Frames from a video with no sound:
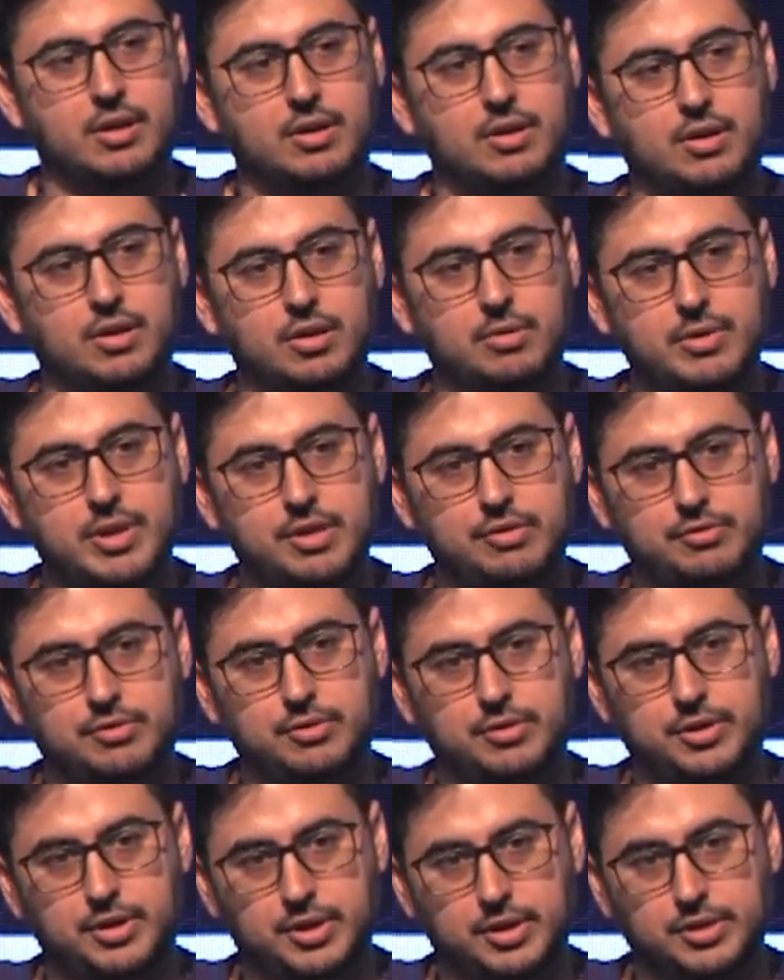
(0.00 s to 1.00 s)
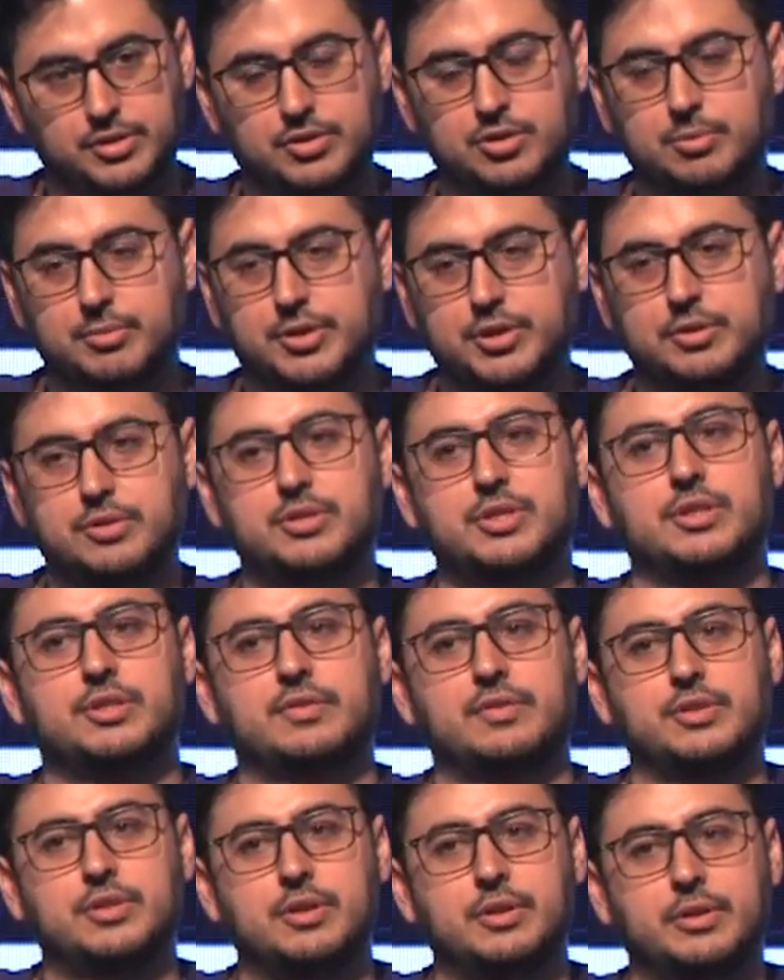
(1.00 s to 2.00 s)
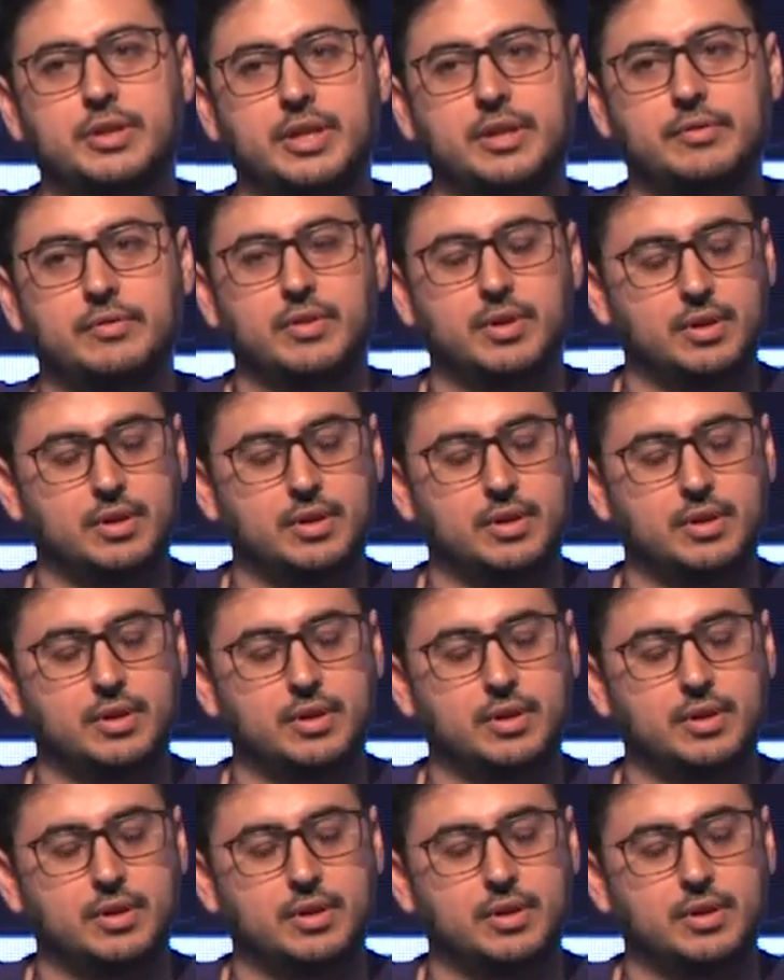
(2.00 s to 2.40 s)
all the way through to consumer usage of the token.